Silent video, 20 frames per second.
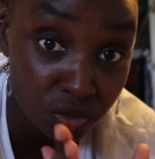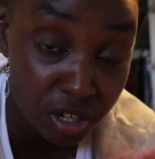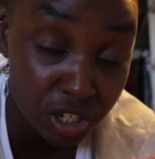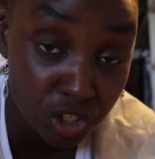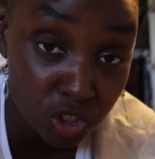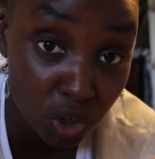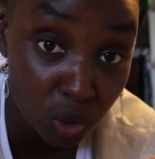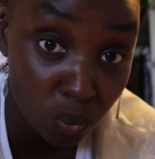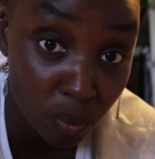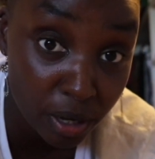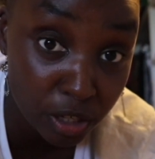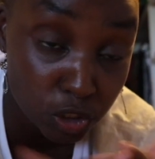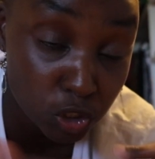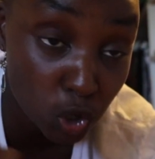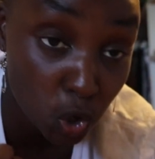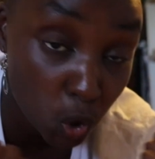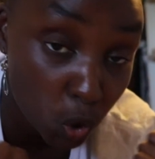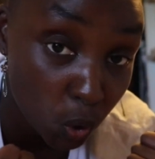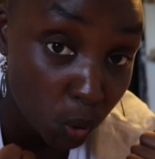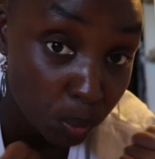Rachel went
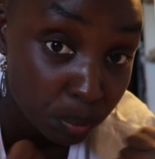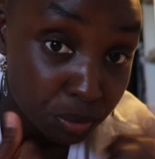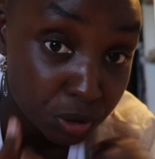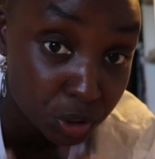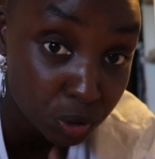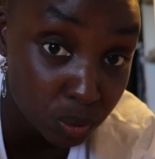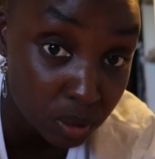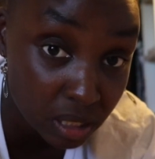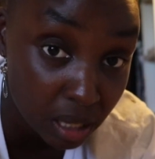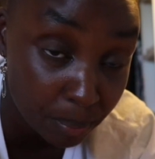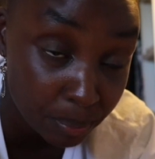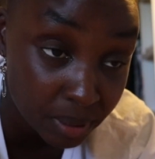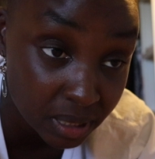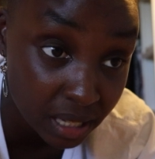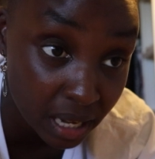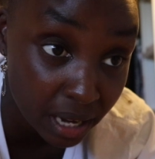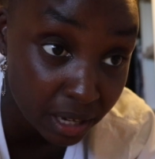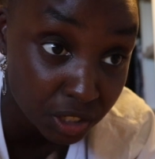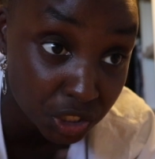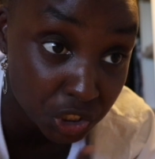home. She was
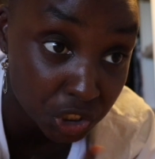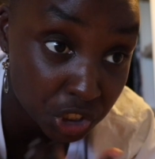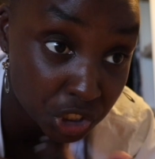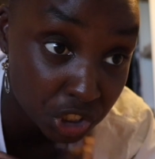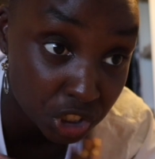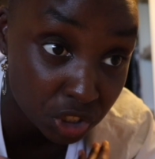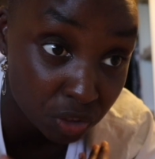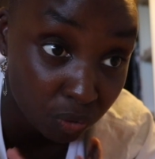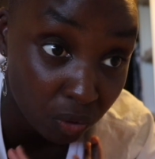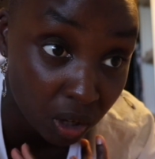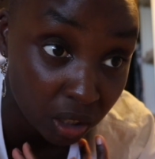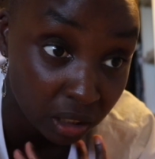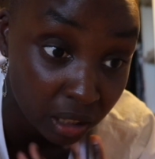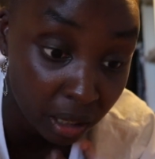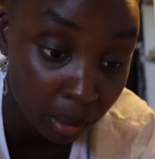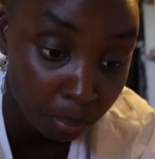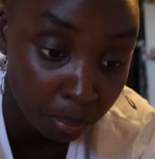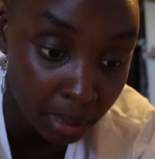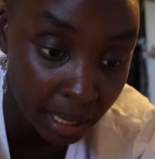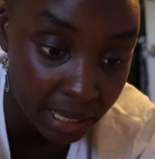upset. She just felt
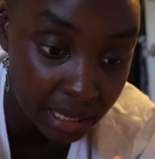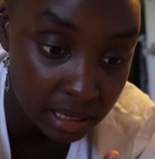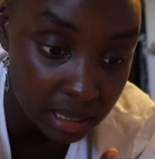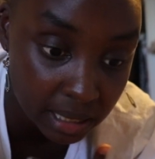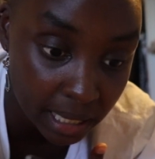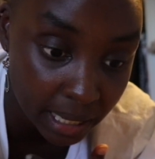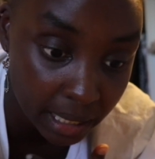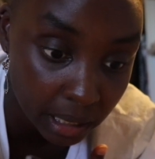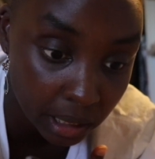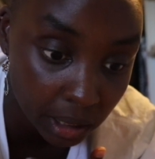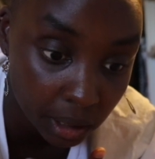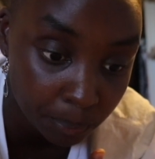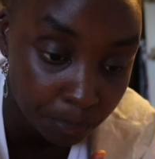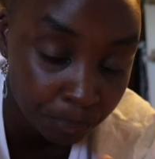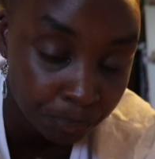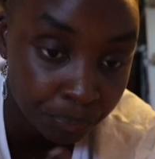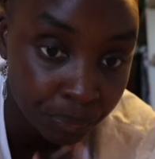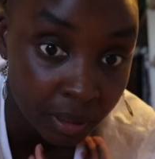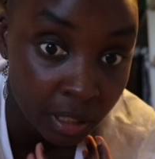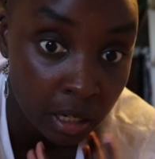like blindsided.
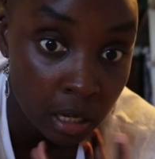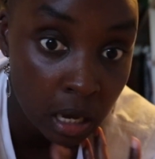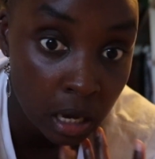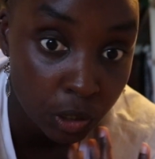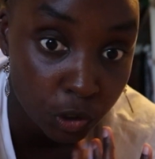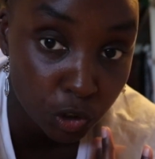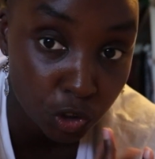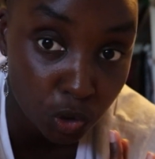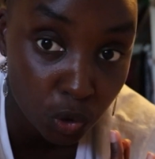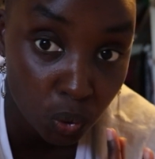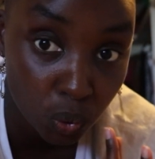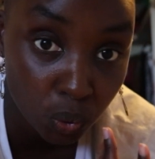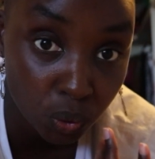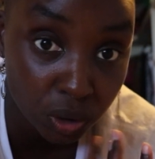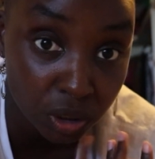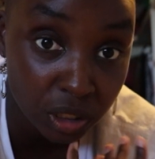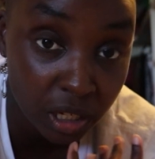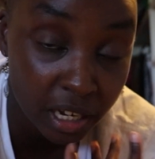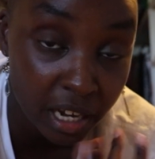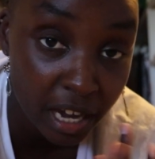You know,
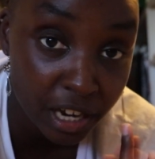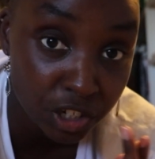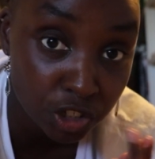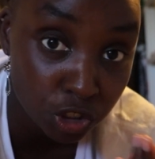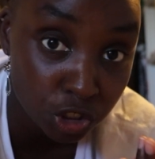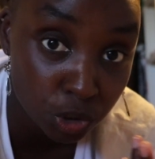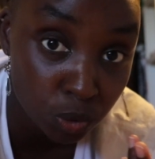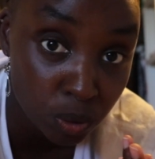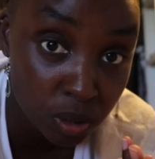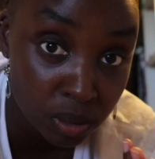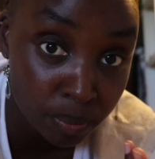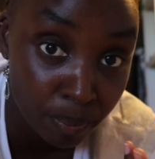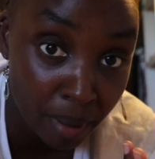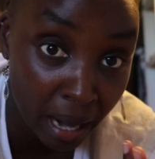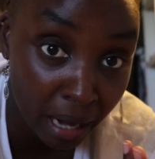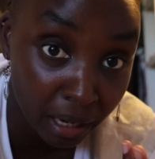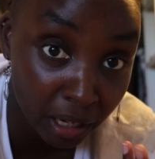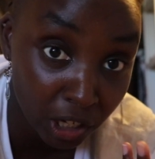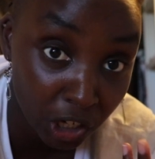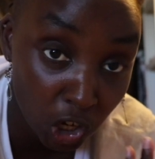the guy she was
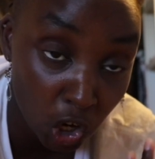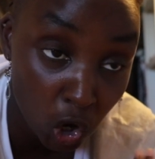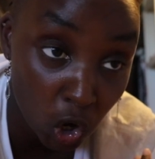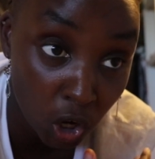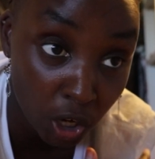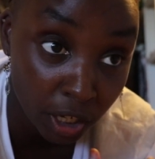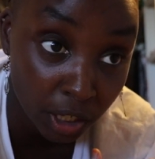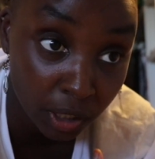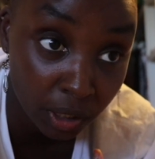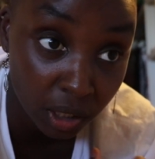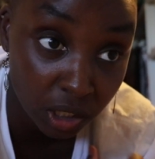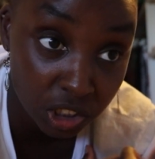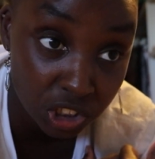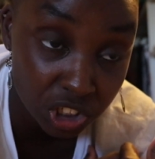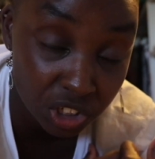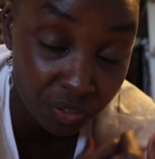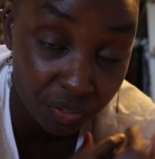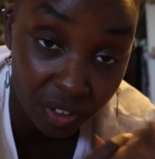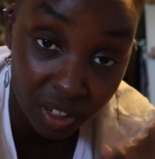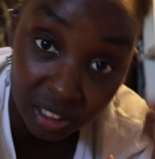banking on,
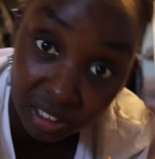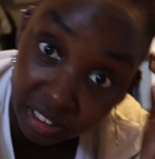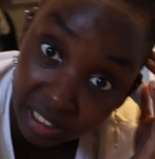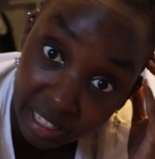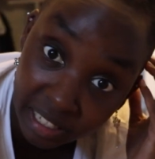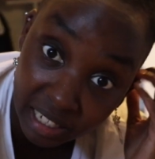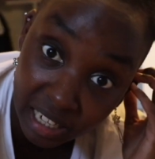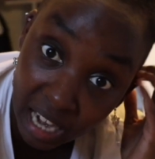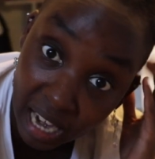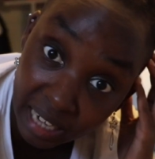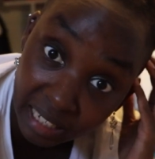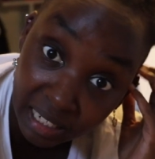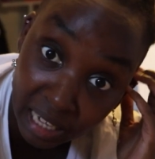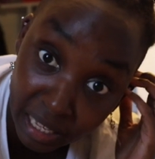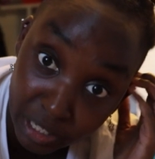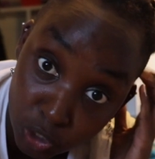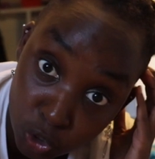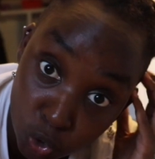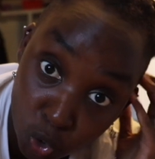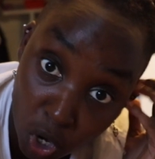she felt like had
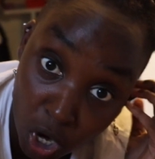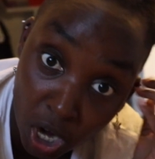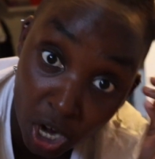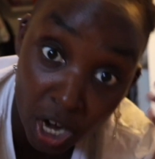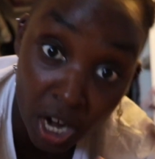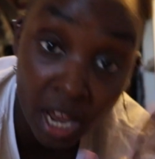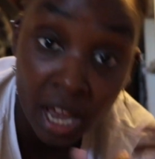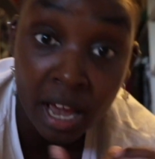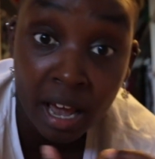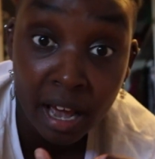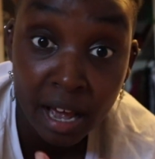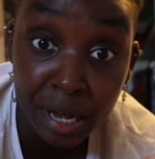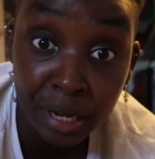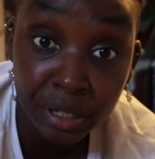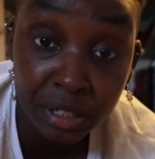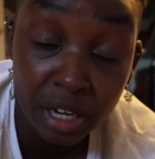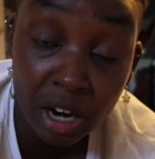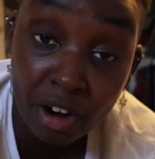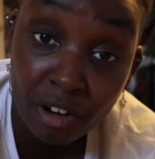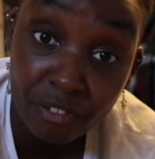lied to her,
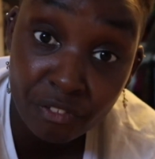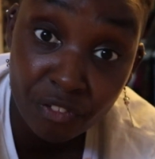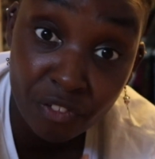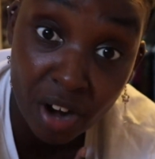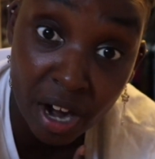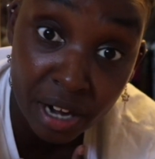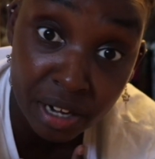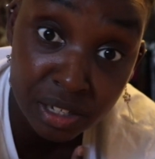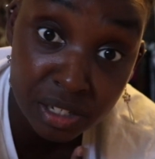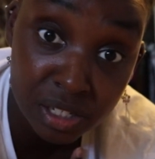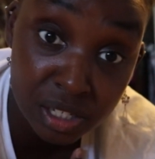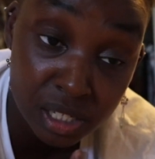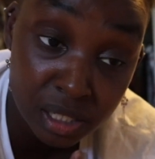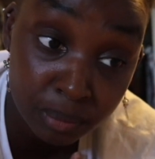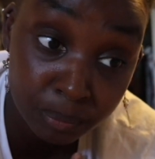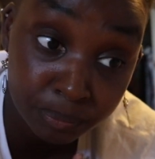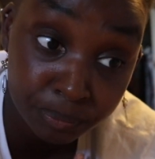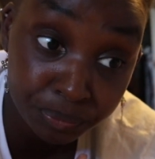and her friend